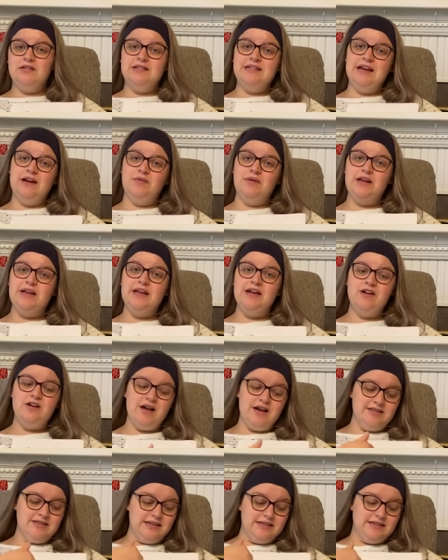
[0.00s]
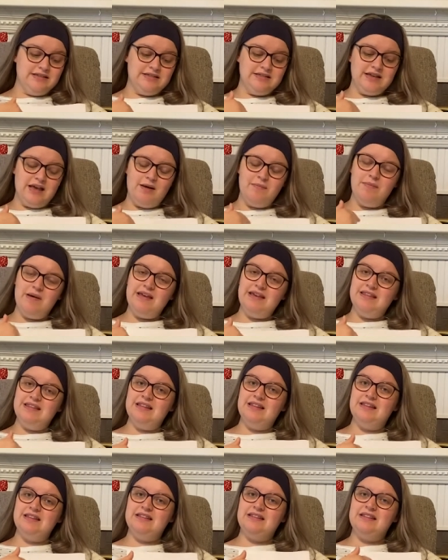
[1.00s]
down here and then some in
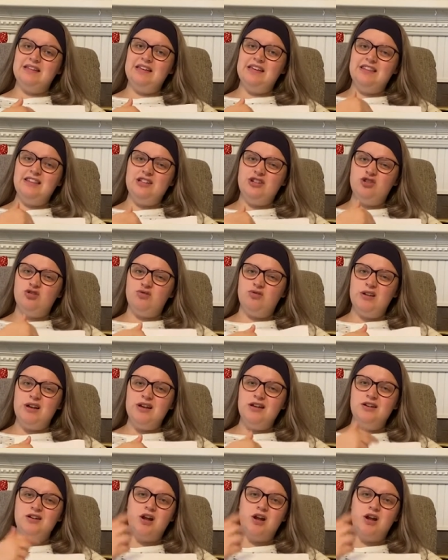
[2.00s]
the in the tree,